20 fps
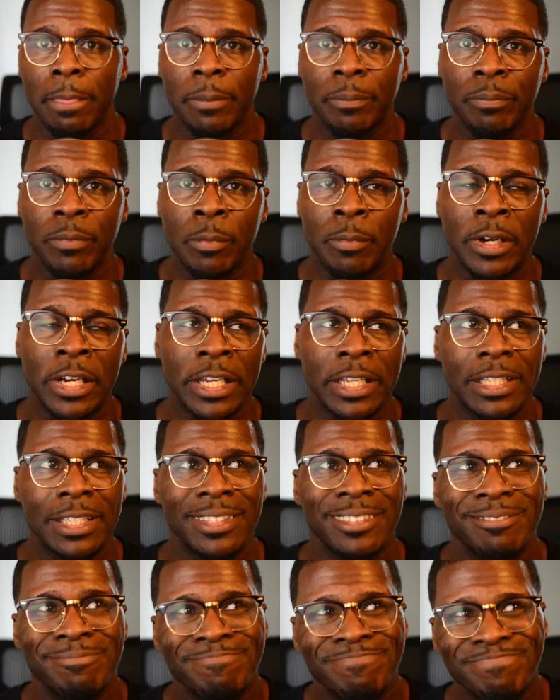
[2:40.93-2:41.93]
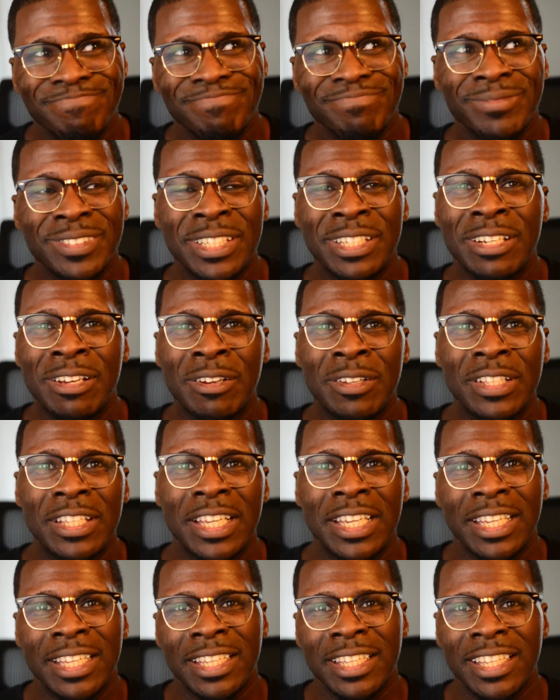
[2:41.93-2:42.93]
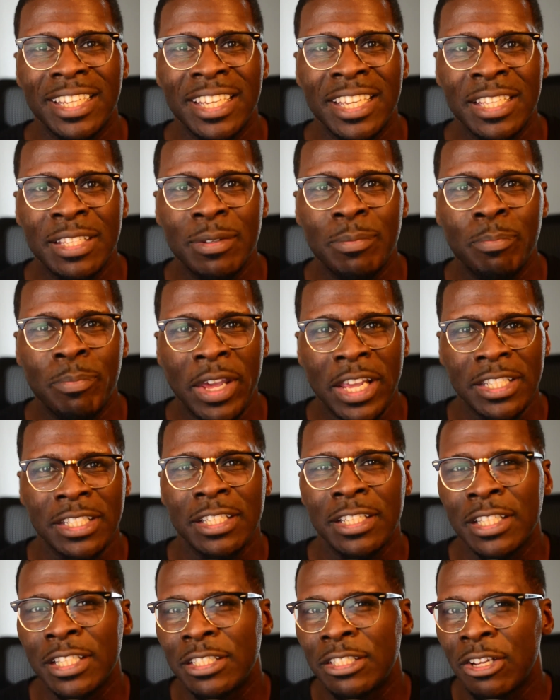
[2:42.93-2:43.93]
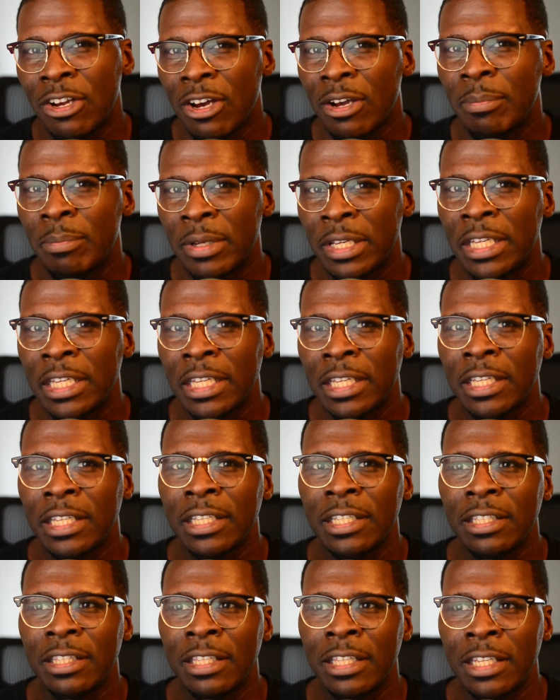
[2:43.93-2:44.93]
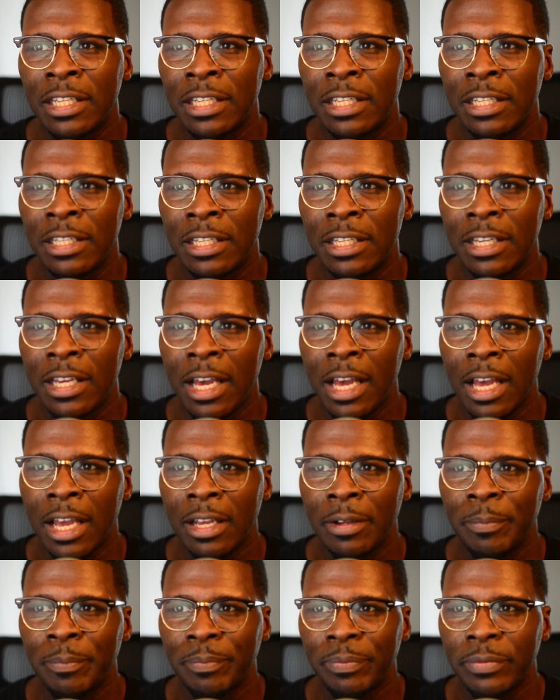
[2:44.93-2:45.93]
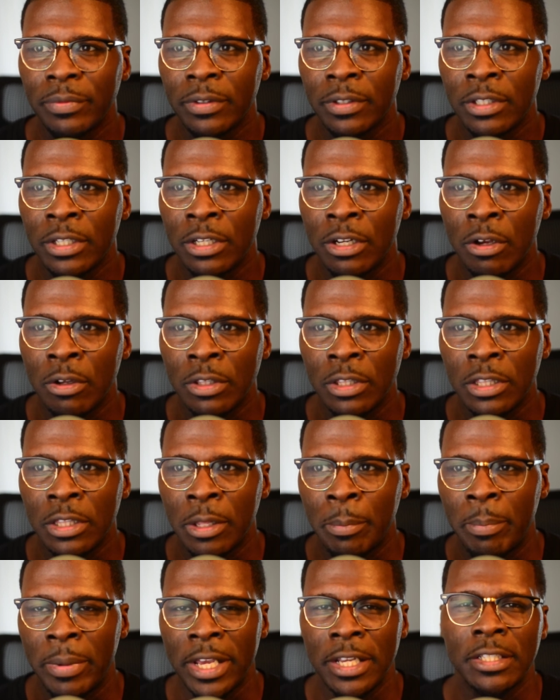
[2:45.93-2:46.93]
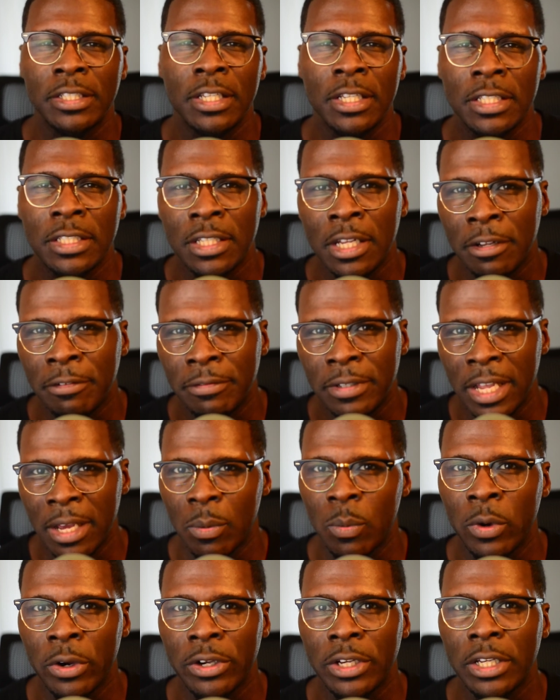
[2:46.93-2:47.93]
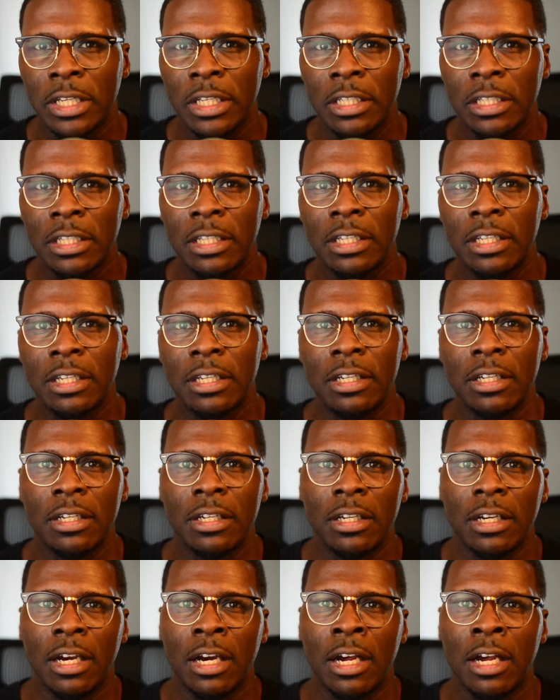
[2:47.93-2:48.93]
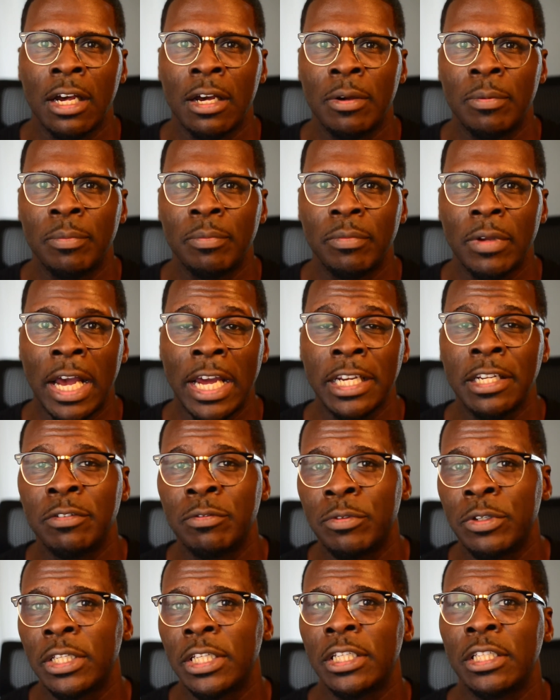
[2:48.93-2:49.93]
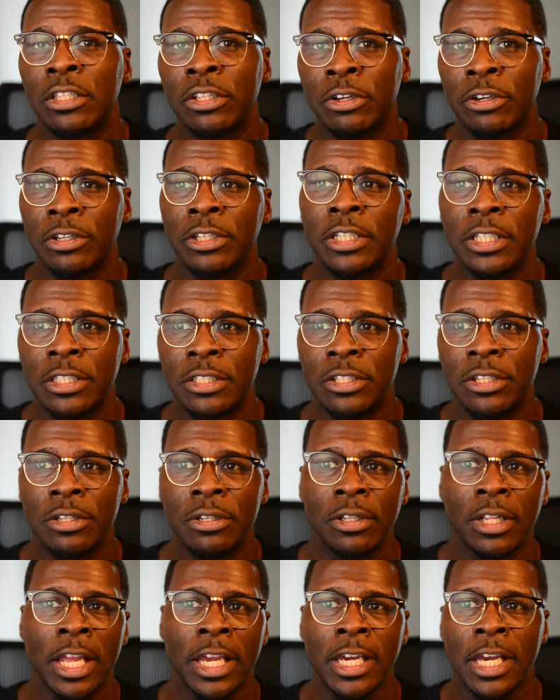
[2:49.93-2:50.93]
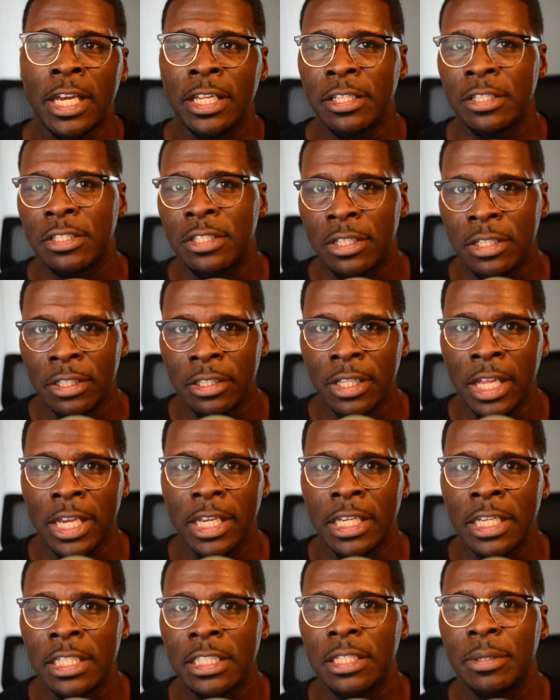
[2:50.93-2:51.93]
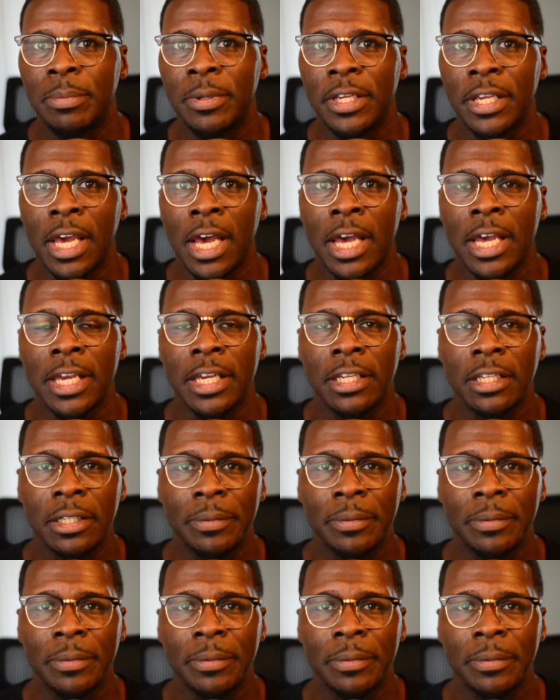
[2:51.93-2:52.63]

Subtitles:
But it basically taught me the basics of networking. I didn't really learn until I got into like ECPI.